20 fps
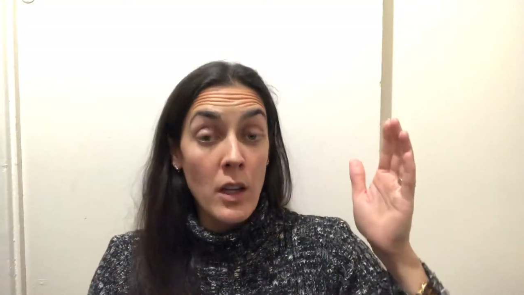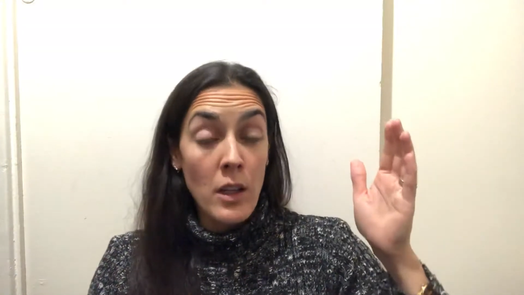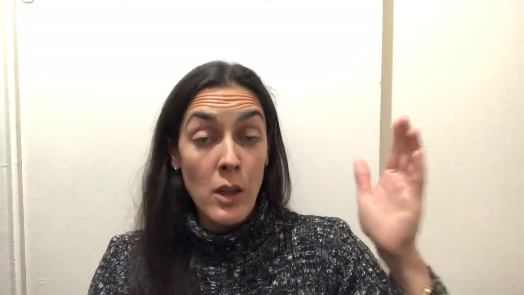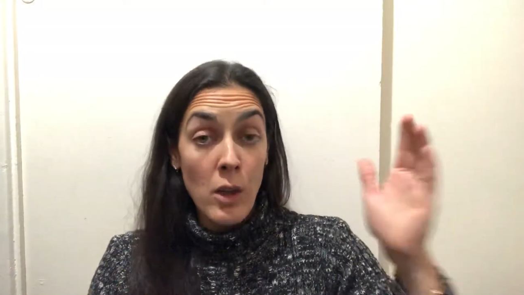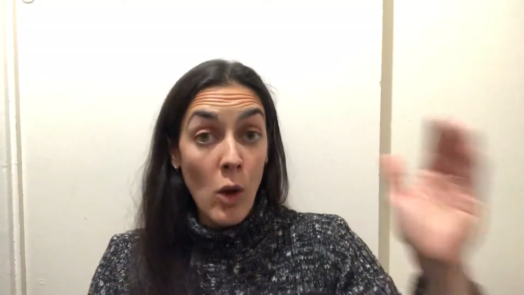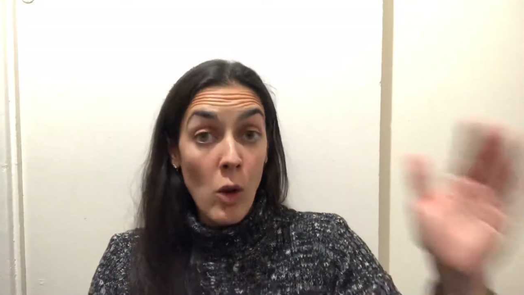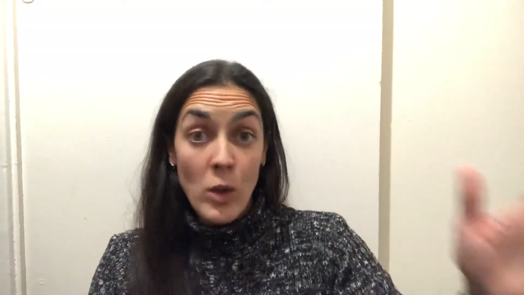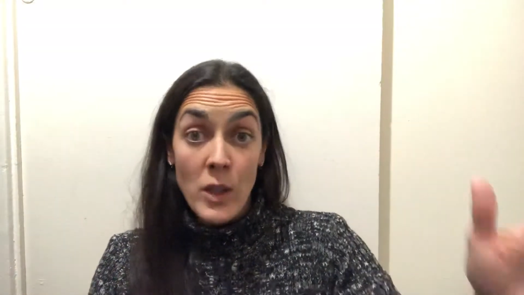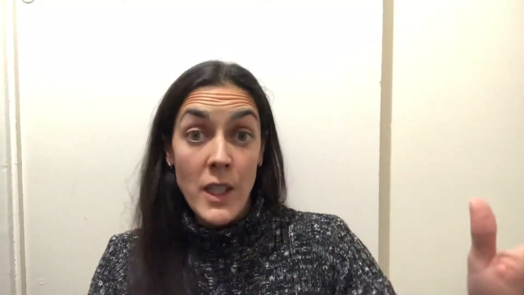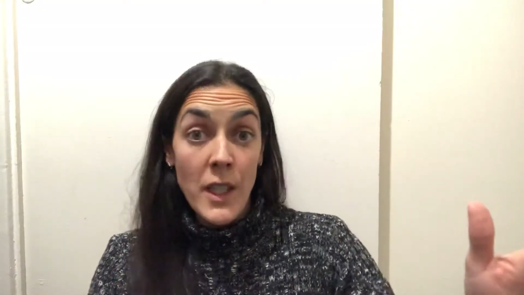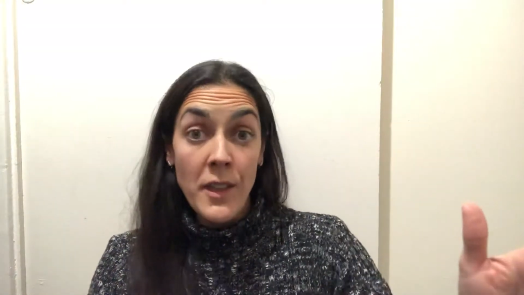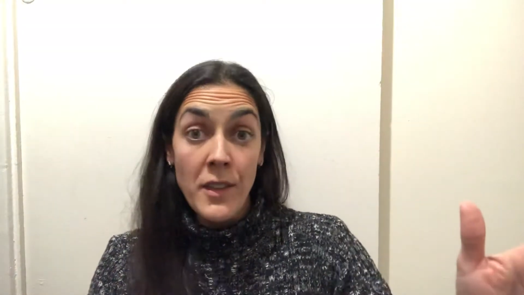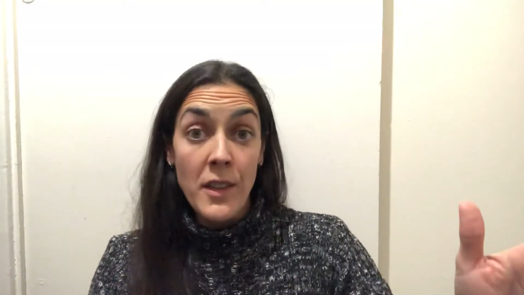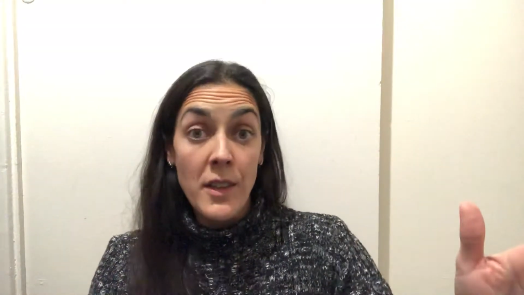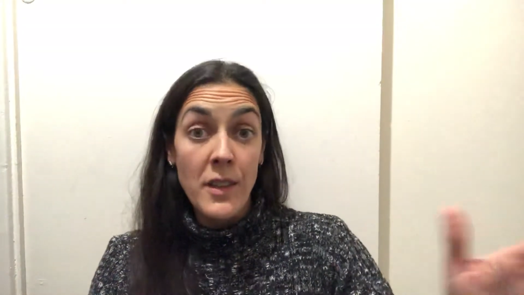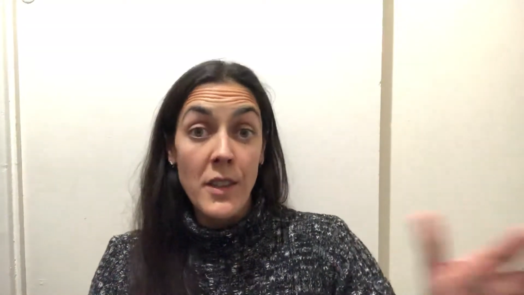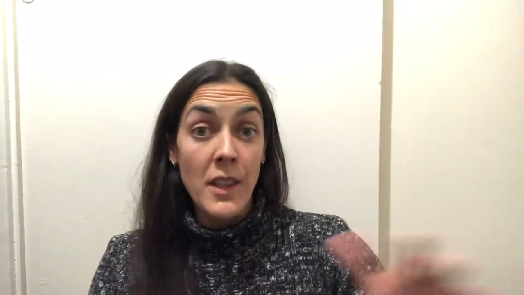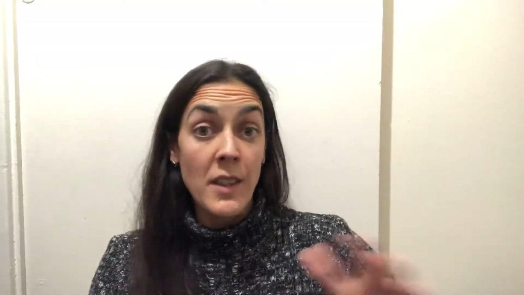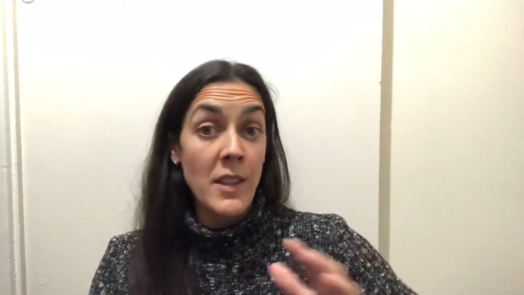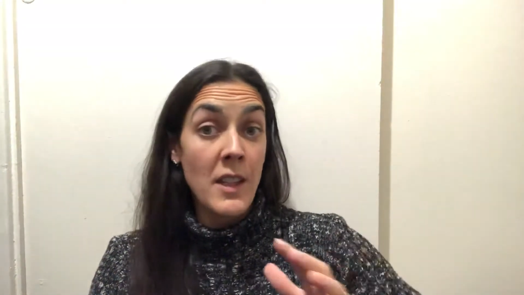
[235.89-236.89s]
long
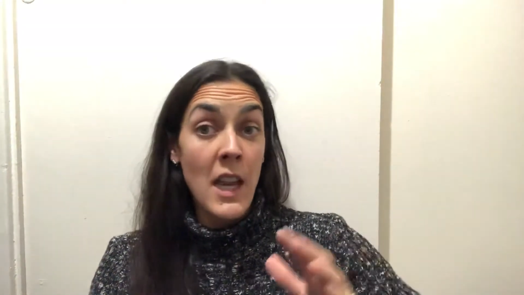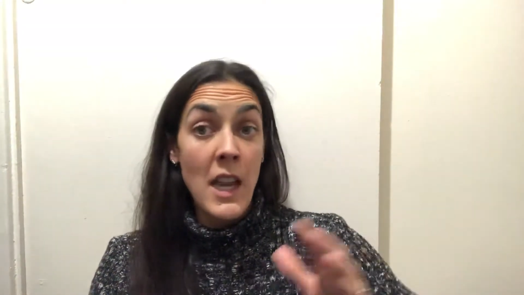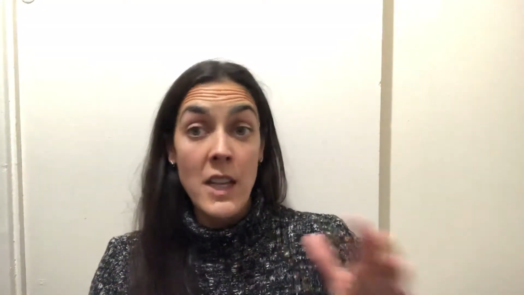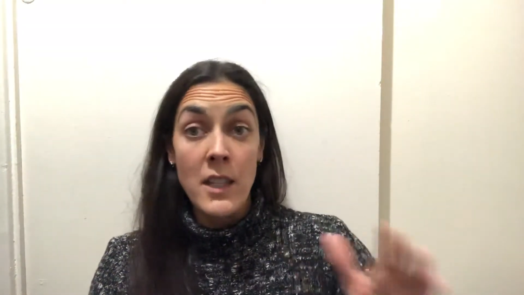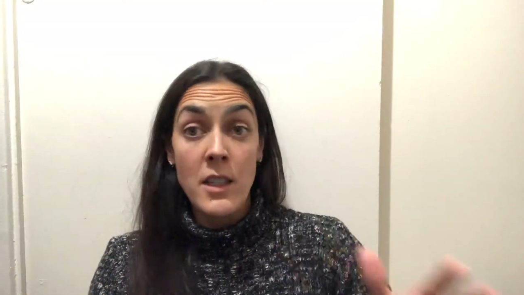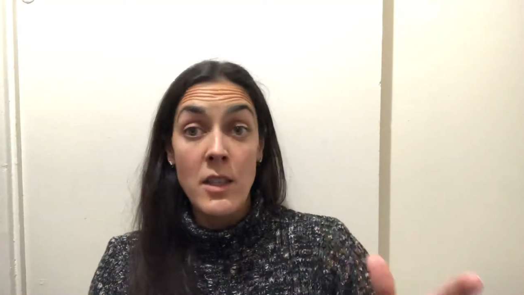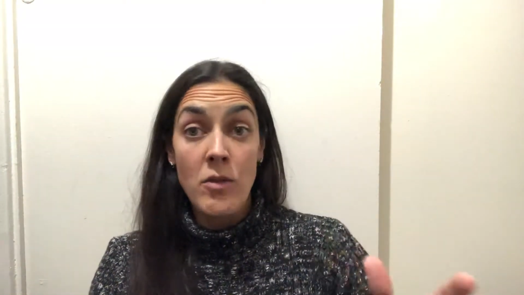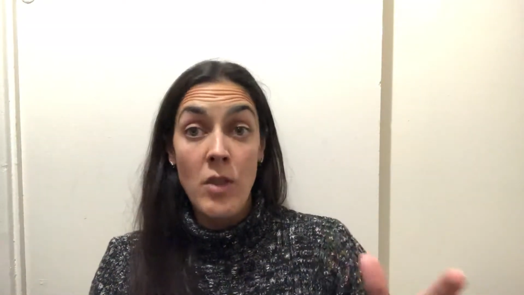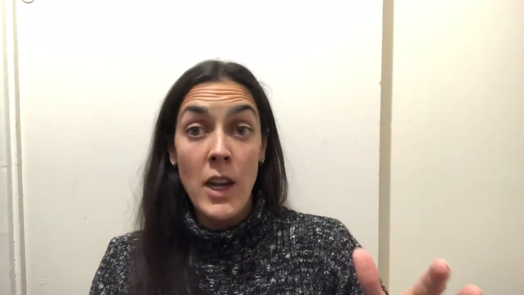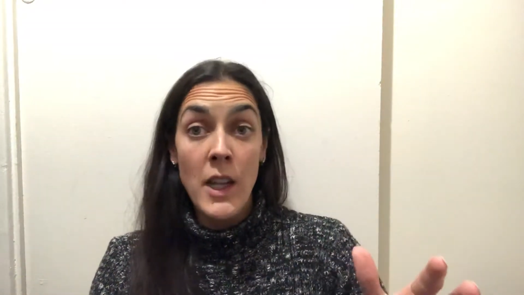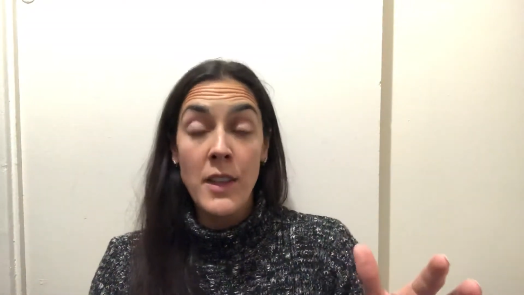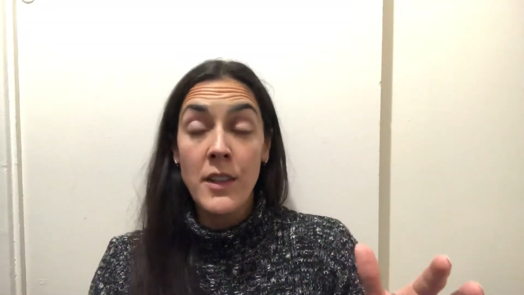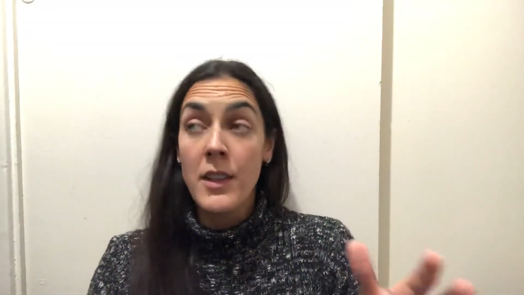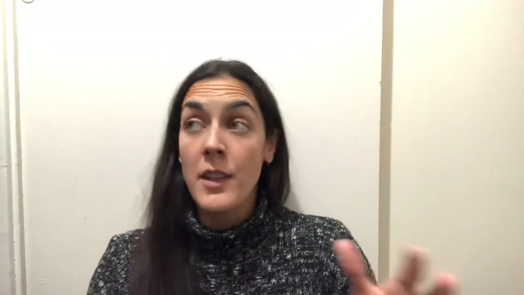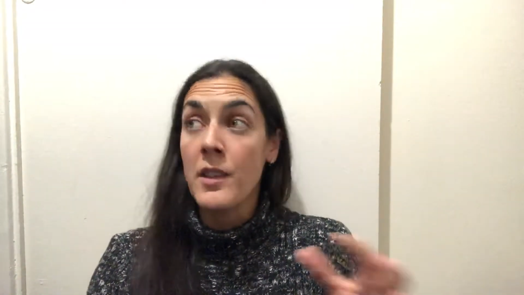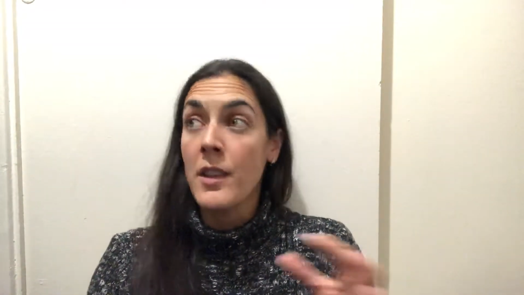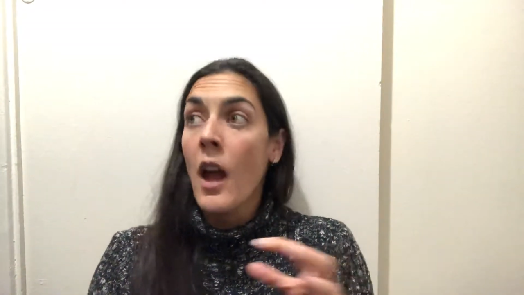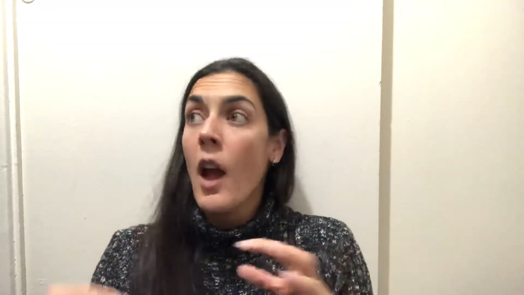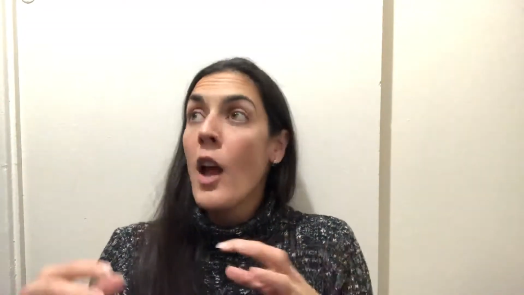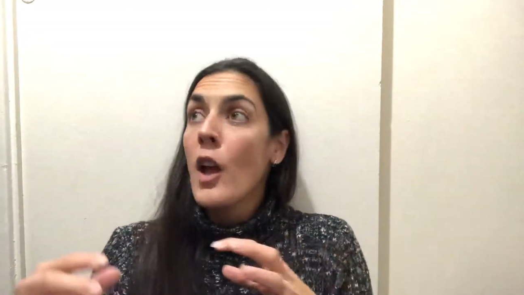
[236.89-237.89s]
distances and enter races.